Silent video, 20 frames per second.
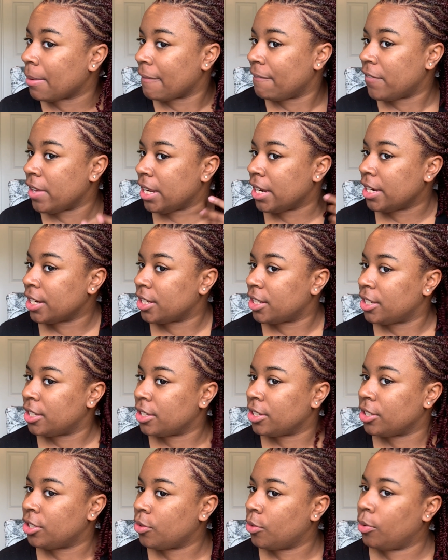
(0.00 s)
are my
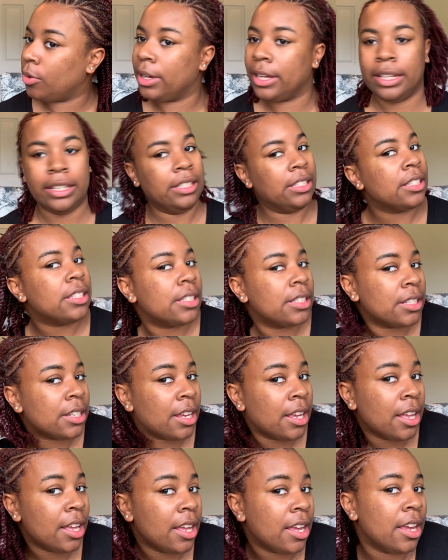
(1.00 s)
finished
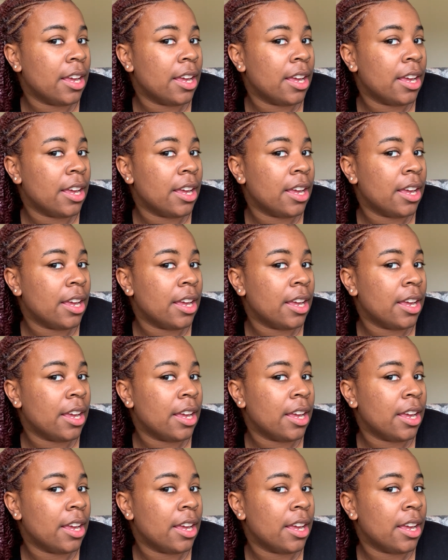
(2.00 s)
twists.